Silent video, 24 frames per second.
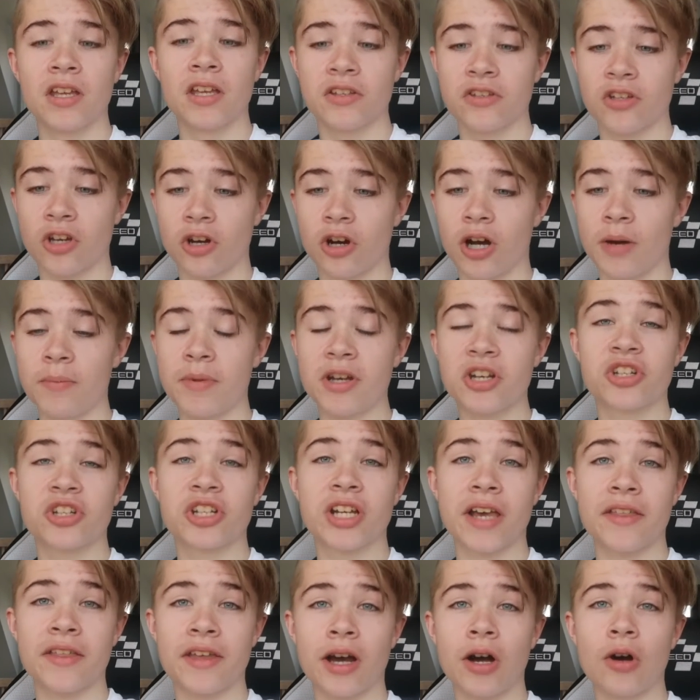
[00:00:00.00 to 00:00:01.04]
So I managed to
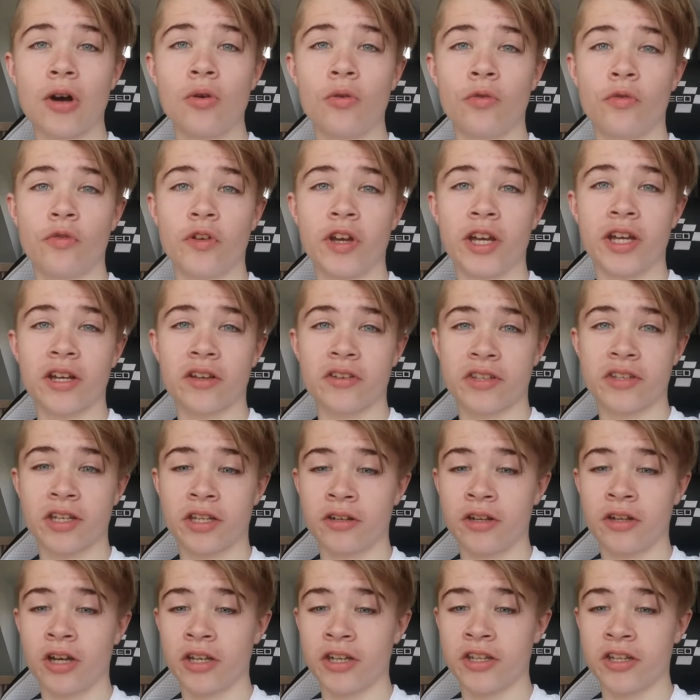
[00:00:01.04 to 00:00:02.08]
get that all fixed
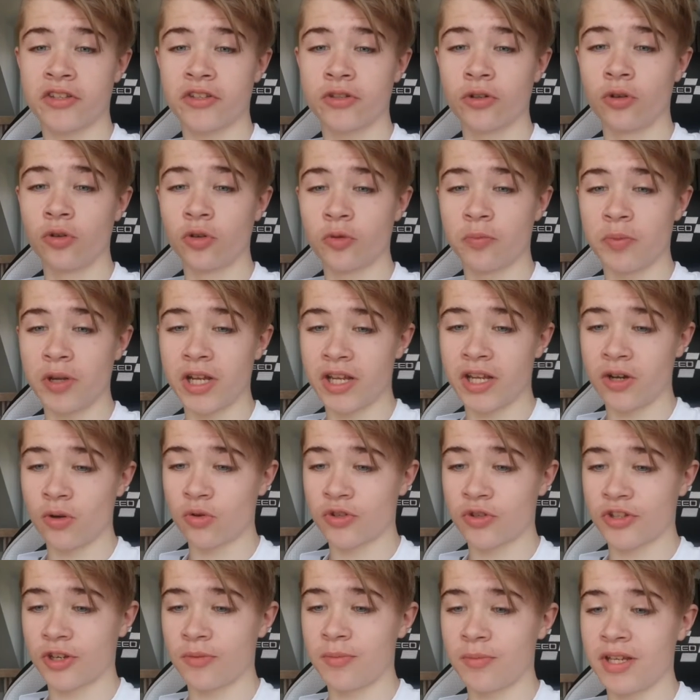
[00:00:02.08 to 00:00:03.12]
and uninstalled, but it
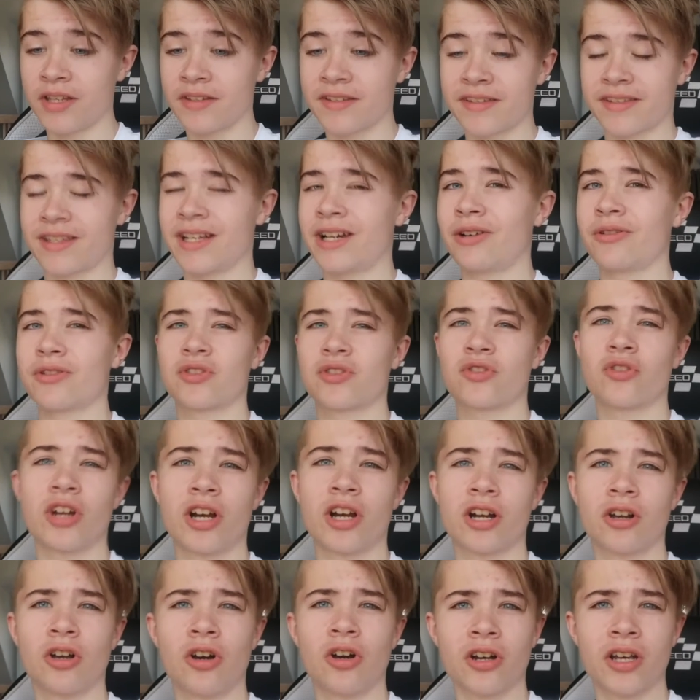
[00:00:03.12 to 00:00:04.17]
also means now it's 3
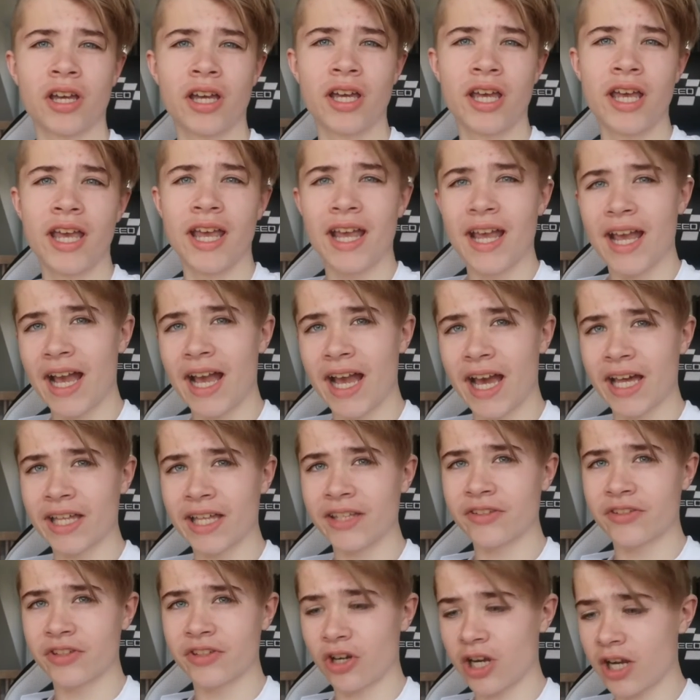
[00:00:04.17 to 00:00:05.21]
o'clock
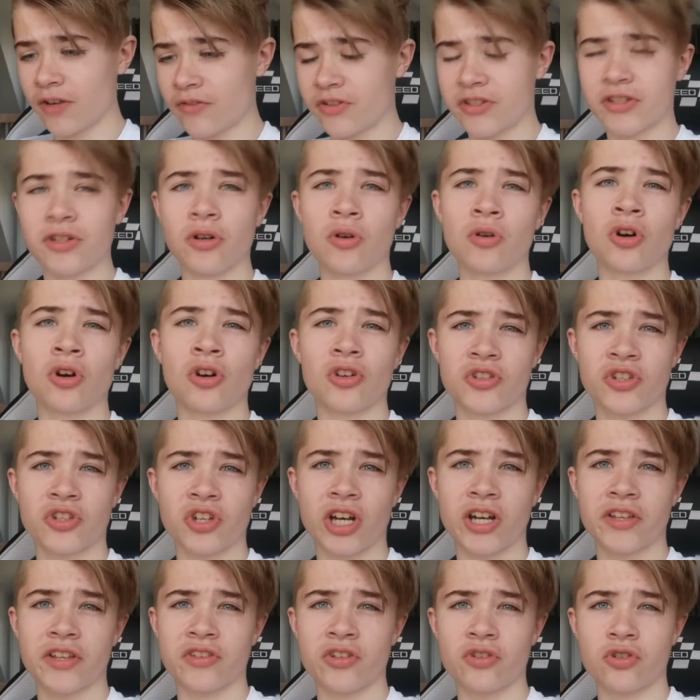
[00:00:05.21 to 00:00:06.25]
and I've still got
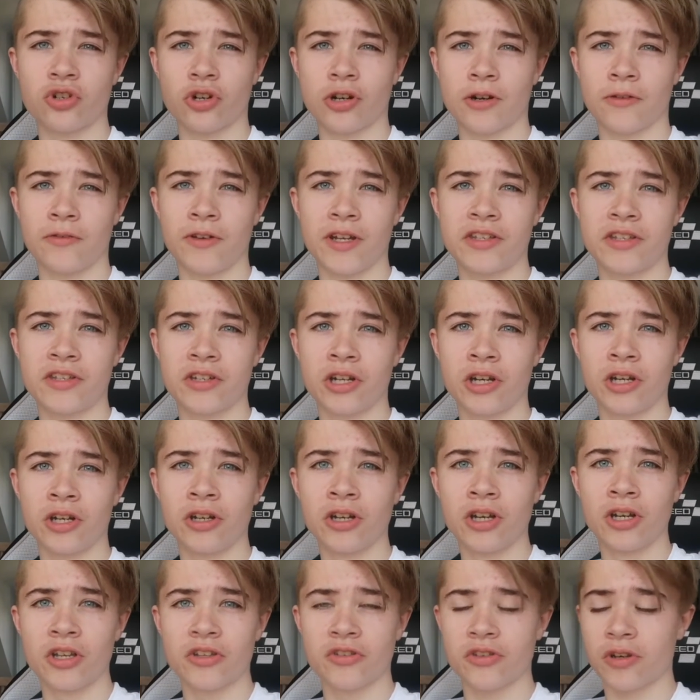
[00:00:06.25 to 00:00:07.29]
science and geography to do.
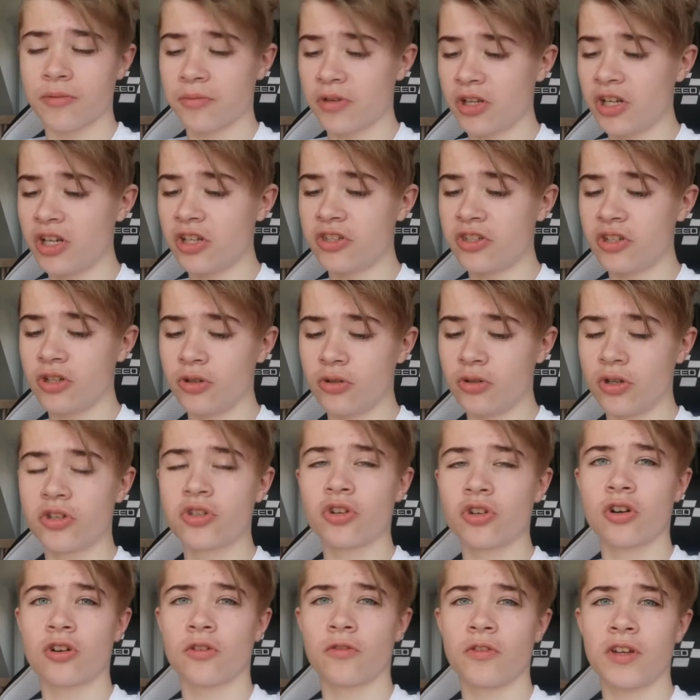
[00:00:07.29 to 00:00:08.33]
So I'm going to do
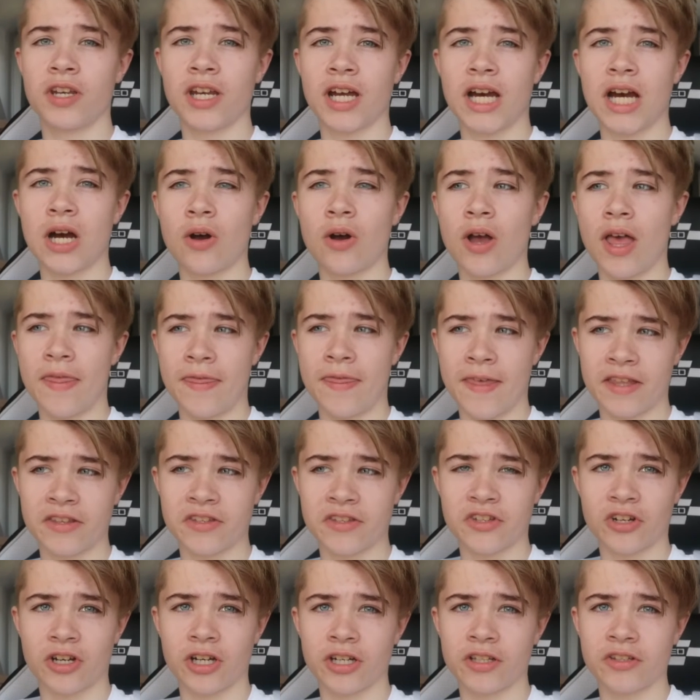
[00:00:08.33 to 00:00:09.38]
geography now and then
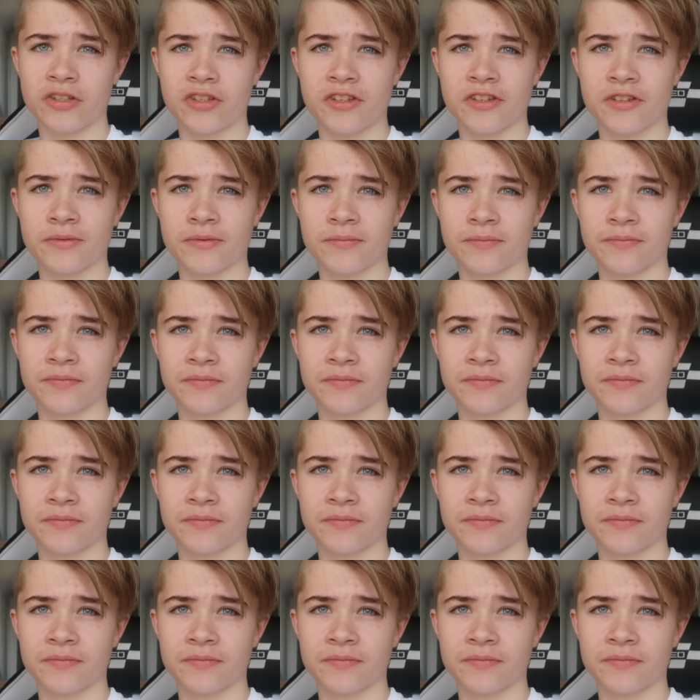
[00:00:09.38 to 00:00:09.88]
science.